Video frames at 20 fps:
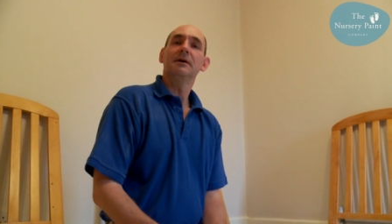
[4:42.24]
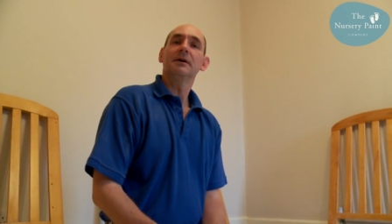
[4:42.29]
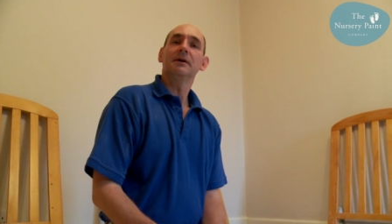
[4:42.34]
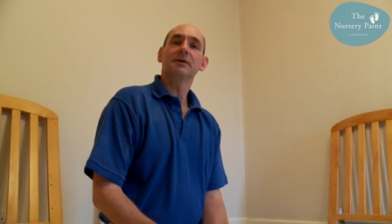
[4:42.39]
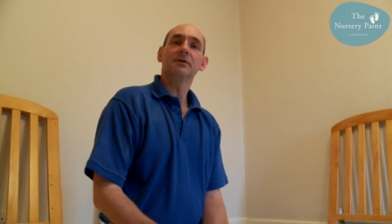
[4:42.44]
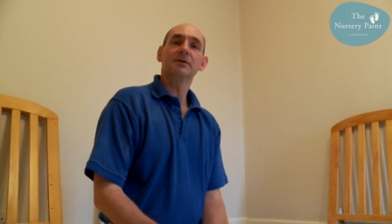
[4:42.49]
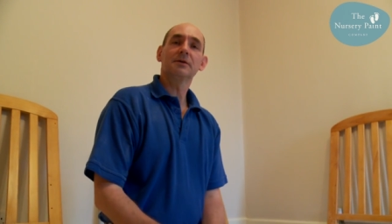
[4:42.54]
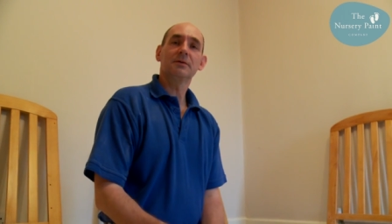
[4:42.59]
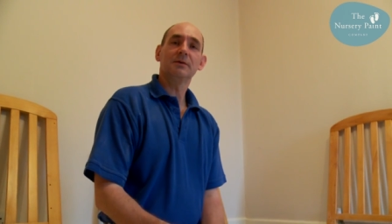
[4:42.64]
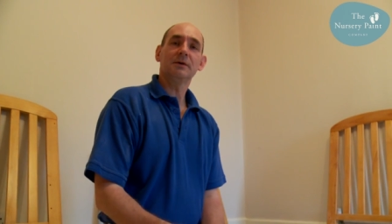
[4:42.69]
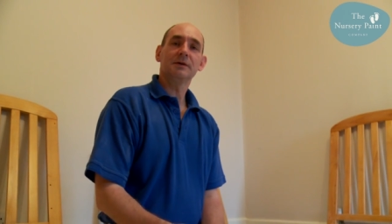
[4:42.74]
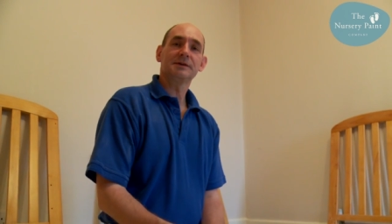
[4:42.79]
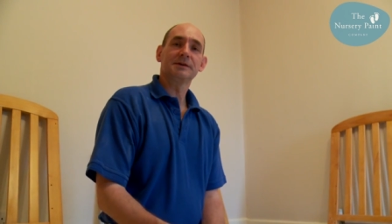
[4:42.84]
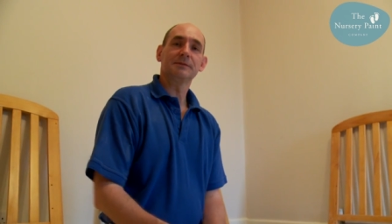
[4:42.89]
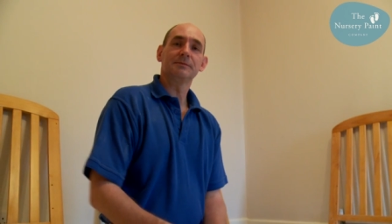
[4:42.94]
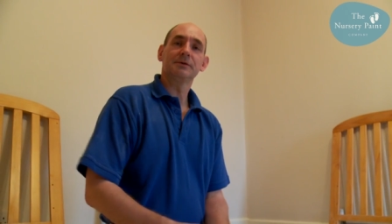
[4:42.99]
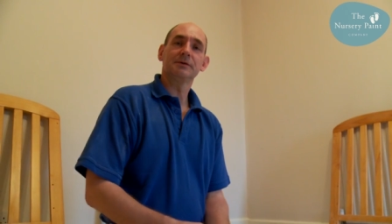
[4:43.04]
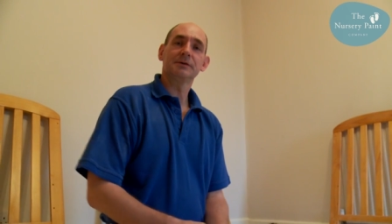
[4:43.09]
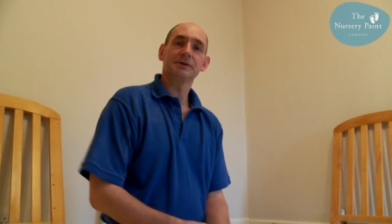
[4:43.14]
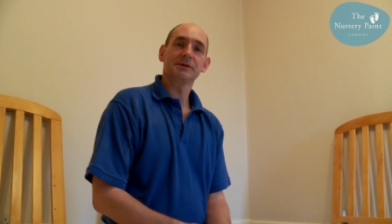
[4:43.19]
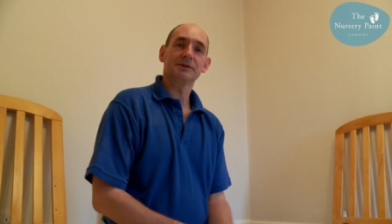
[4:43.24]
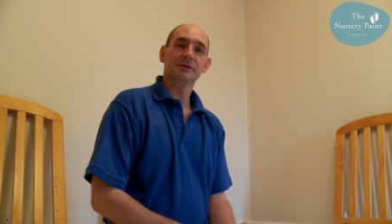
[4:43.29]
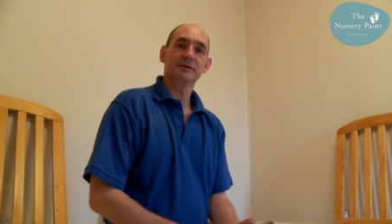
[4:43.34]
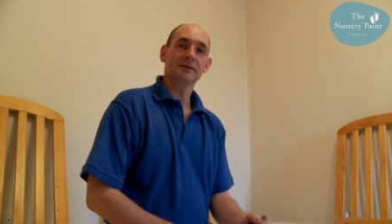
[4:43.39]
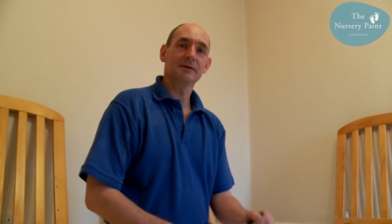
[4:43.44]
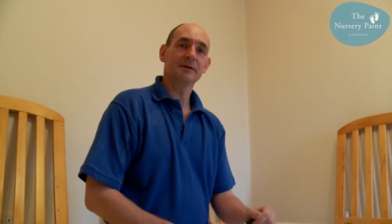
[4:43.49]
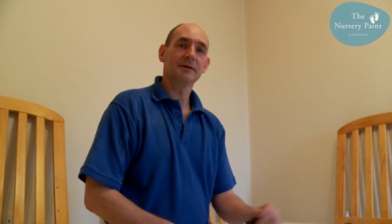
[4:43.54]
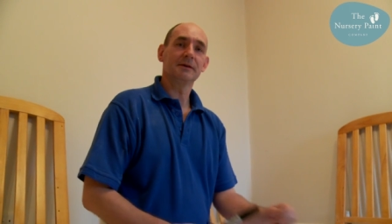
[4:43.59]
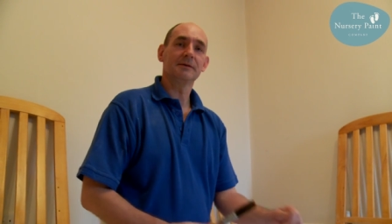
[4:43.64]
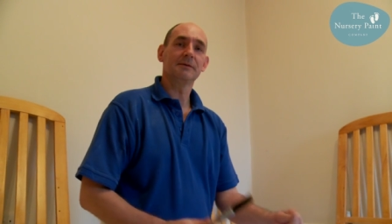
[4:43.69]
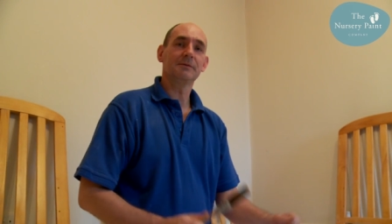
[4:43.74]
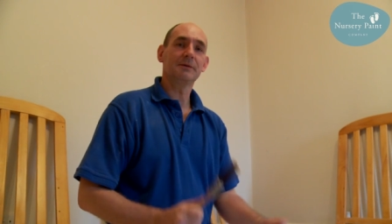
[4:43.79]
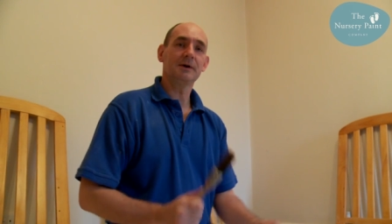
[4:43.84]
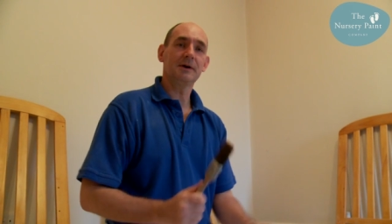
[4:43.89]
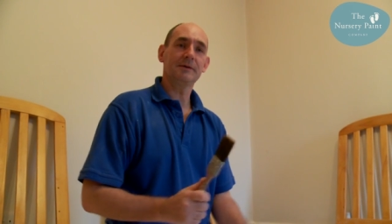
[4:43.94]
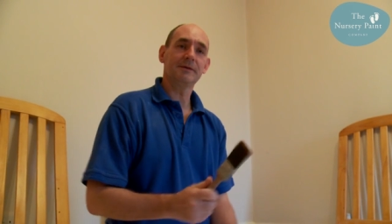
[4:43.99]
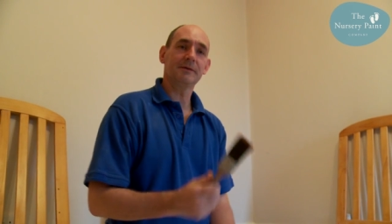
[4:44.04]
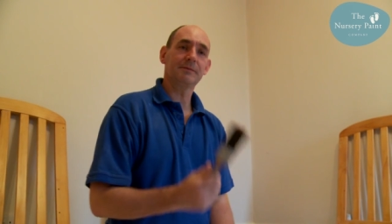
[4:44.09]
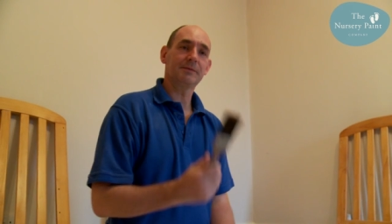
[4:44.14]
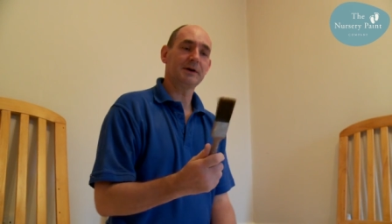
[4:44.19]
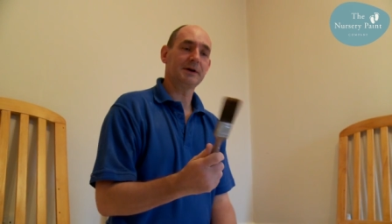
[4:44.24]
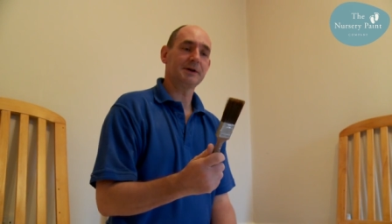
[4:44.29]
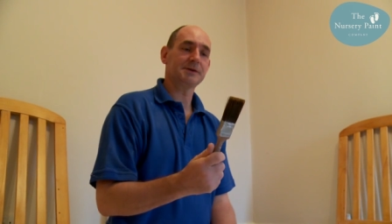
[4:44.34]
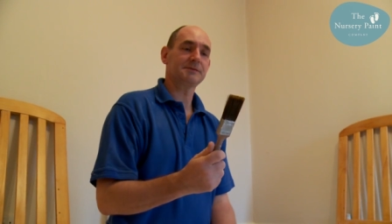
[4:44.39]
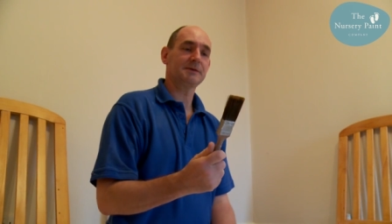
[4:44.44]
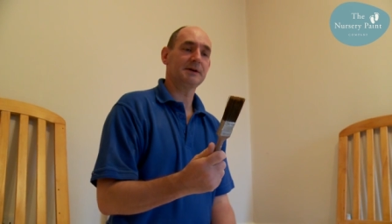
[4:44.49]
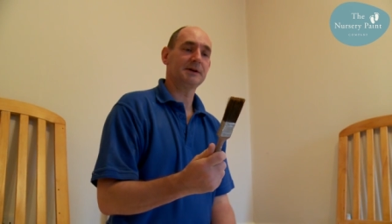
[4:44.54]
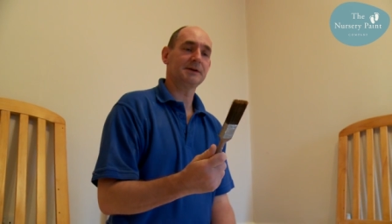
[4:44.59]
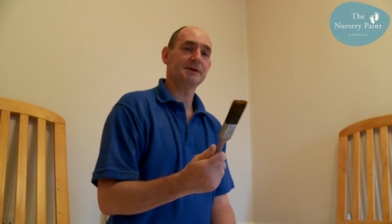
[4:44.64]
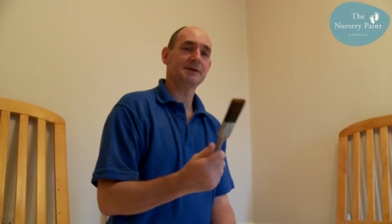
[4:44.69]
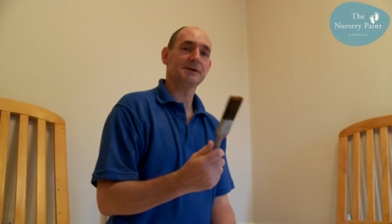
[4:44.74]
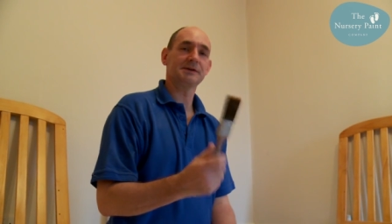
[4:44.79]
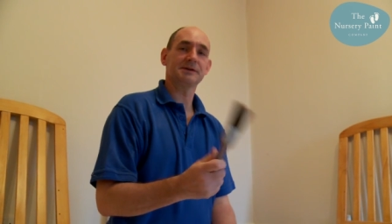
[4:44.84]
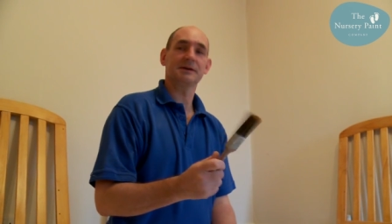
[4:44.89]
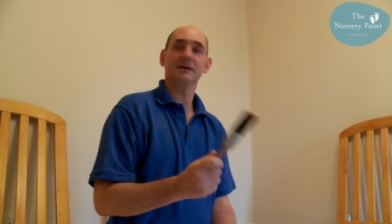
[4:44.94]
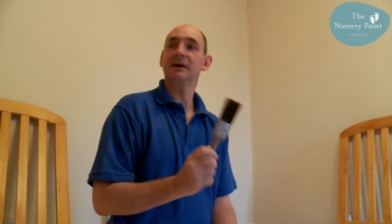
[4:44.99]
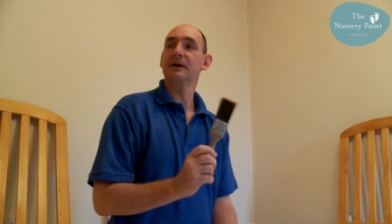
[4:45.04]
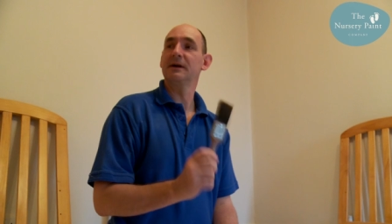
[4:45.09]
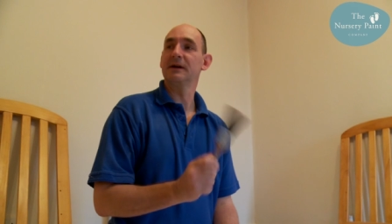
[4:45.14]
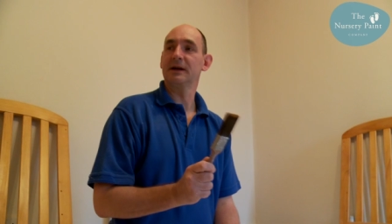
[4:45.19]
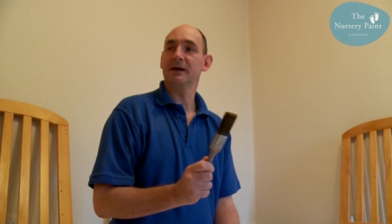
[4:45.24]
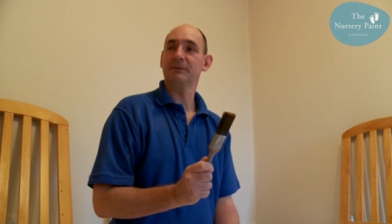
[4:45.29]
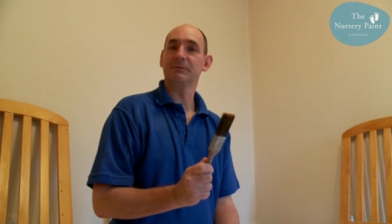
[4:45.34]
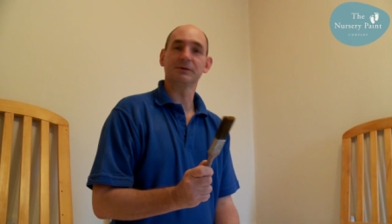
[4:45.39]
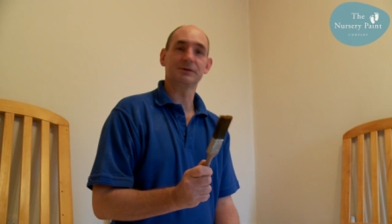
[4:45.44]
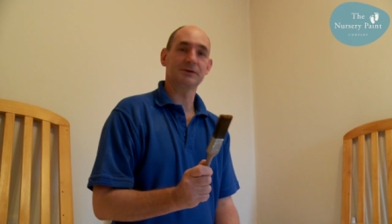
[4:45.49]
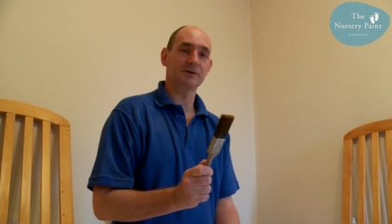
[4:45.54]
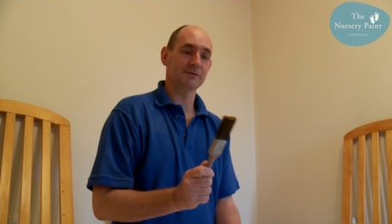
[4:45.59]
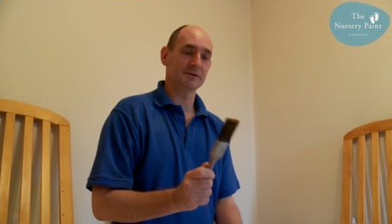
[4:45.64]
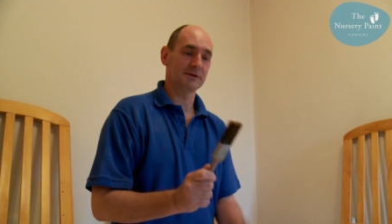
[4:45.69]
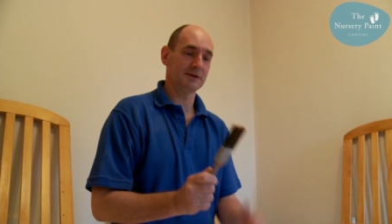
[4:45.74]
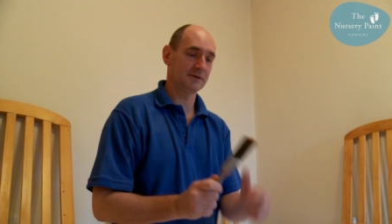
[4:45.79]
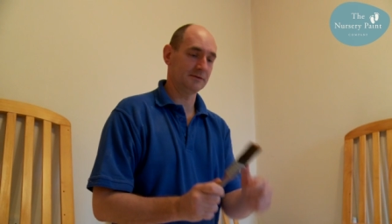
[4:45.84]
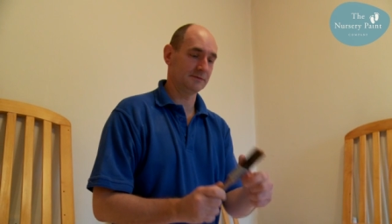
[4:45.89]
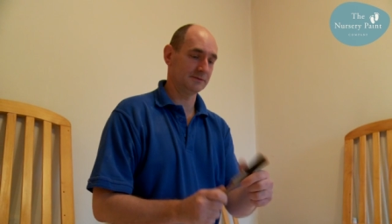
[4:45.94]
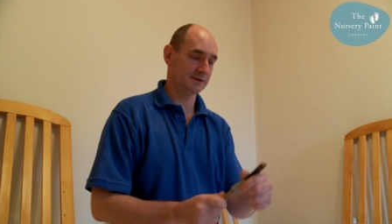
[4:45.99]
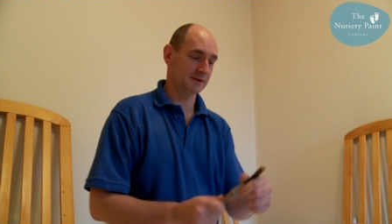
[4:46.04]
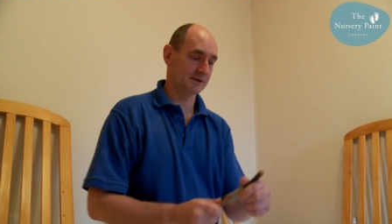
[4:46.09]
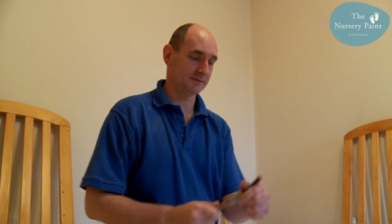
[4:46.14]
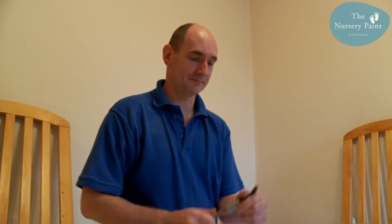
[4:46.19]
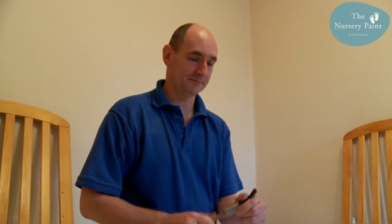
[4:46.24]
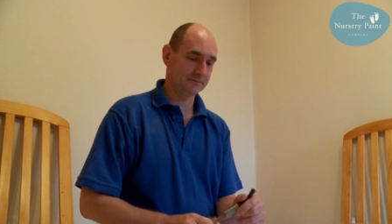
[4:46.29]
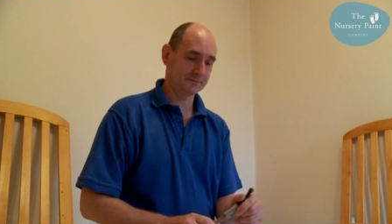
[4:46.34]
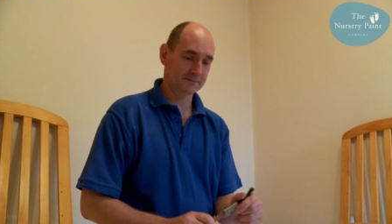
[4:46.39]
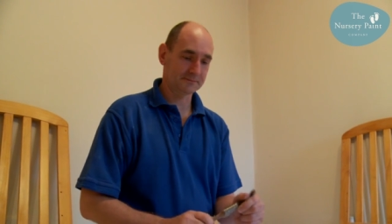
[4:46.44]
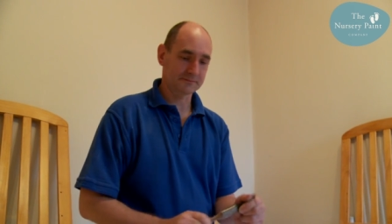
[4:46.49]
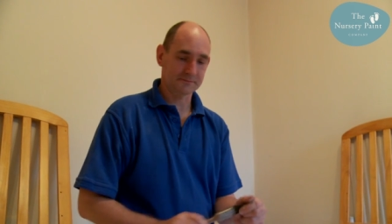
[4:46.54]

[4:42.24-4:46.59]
A good quality brush, whatever your price range is and how much you're going to use it.